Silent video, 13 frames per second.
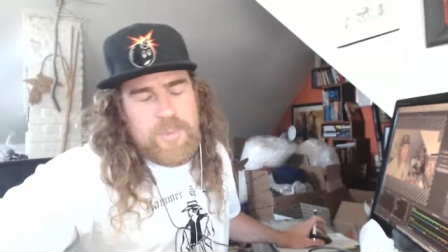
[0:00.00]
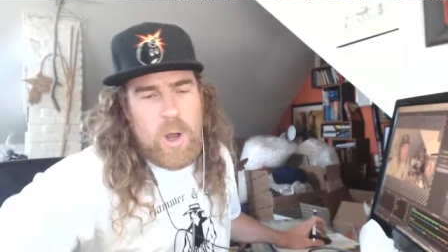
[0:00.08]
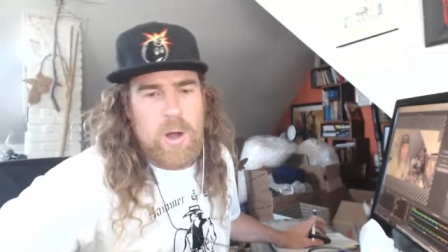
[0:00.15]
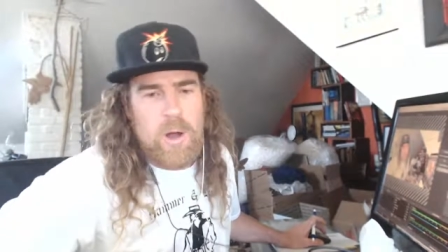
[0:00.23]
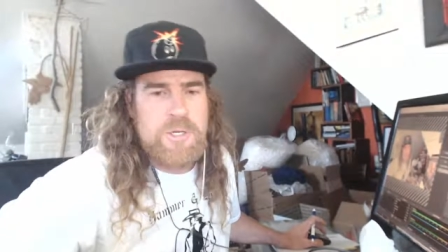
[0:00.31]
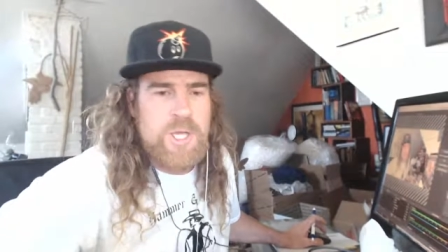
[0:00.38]

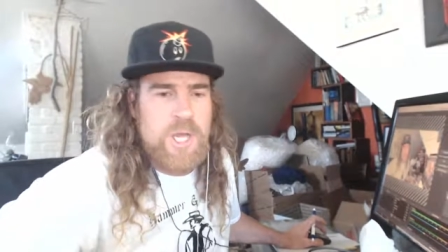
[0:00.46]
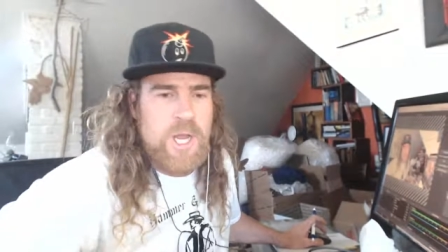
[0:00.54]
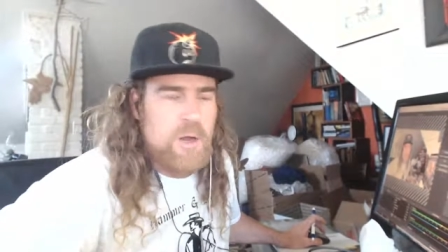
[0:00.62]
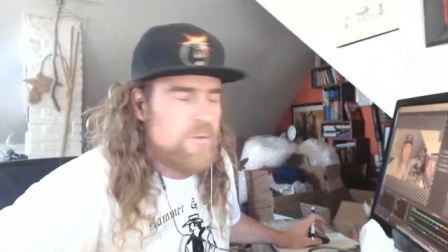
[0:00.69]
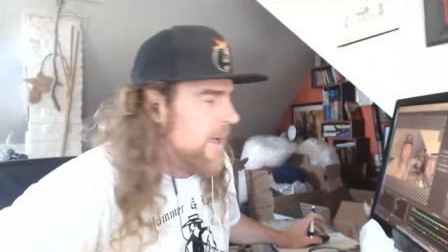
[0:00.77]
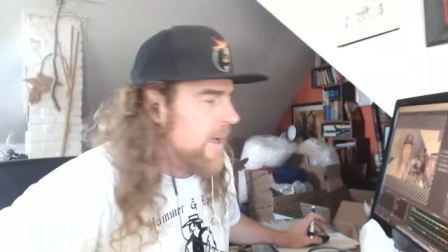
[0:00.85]
our
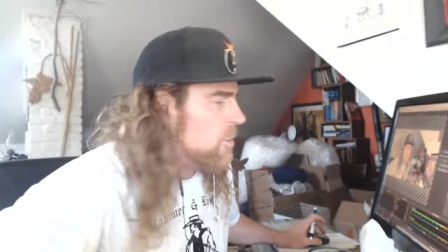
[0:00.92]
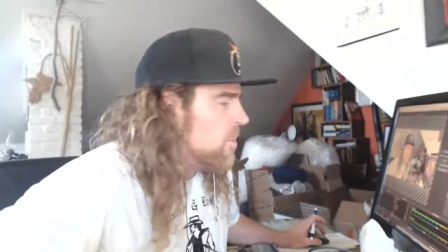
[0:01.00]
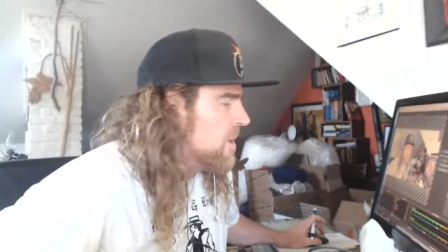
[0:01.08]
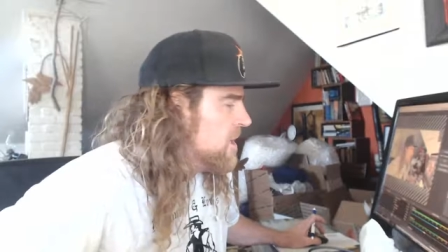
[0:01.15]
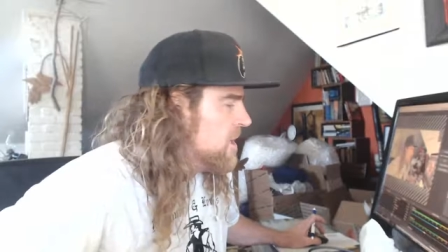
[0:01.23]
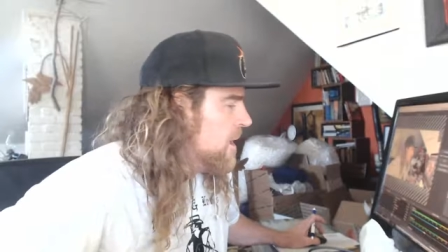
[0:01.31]
channel, Viral
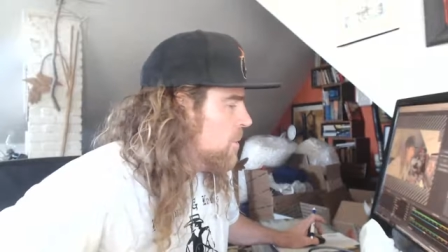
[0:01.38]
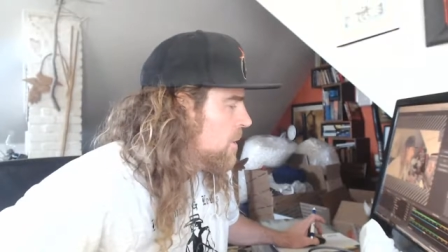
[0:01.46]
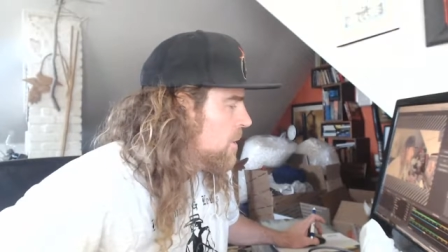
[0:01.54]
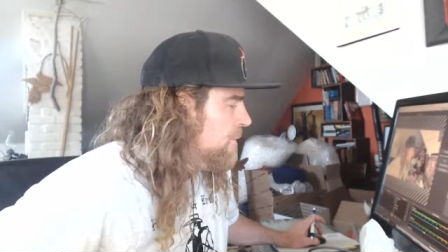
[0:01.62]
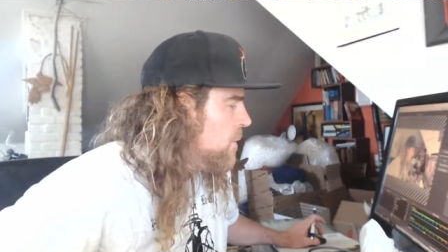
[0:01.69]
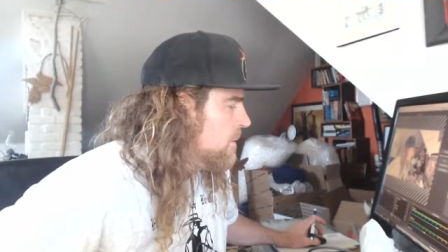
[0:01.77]
Media Network
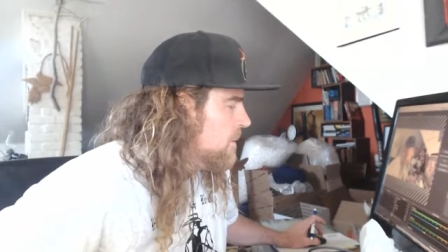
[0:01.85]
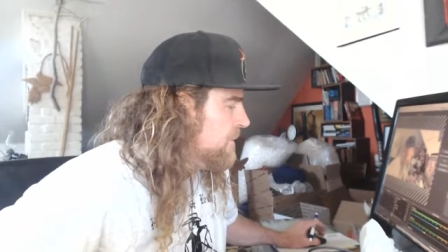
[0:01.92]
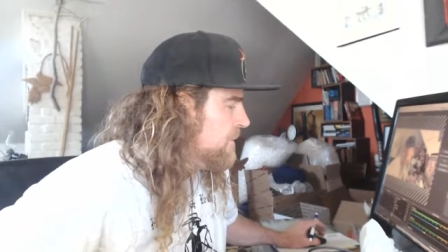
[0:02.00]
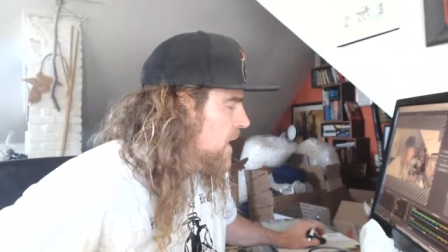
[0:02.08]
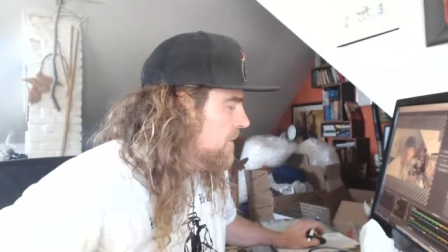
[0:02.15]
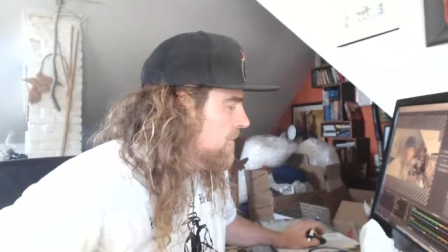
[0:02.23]
four one
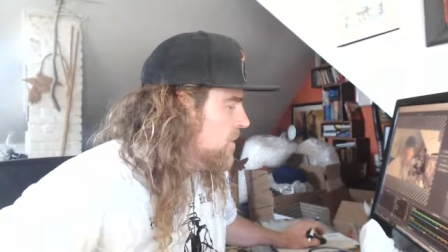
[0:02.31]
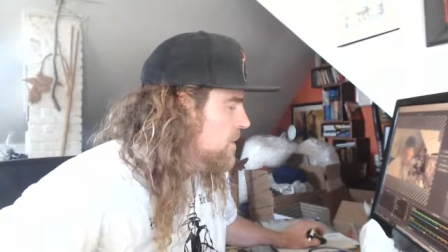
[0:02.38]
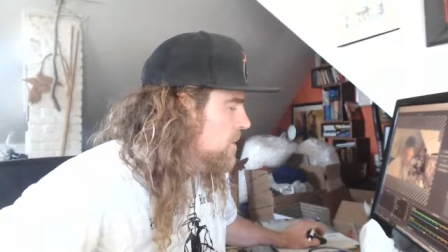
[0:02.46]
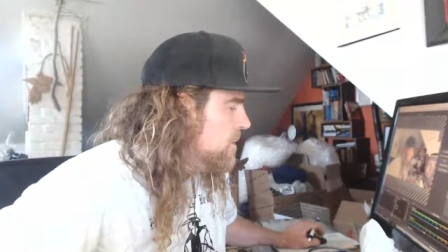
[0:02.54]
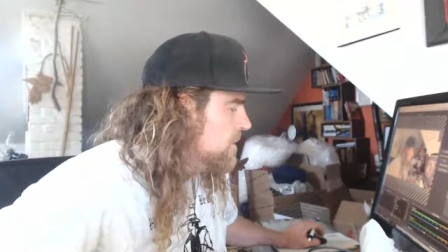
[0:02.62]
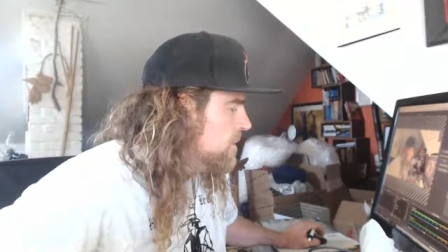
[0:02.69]
five on
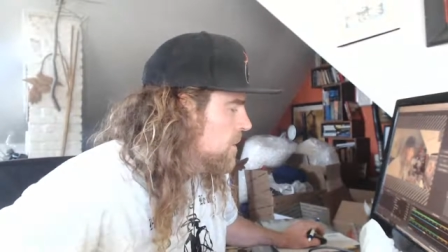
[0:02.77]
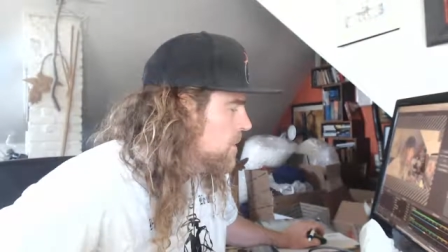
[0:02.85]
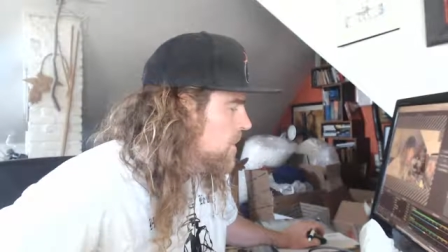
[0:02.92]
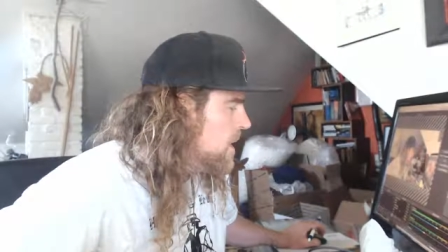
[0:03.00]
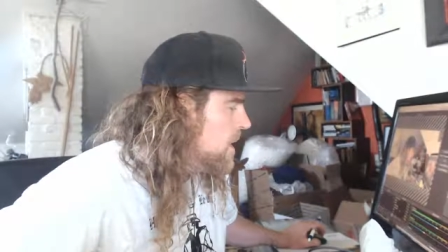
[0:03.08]
YouTube.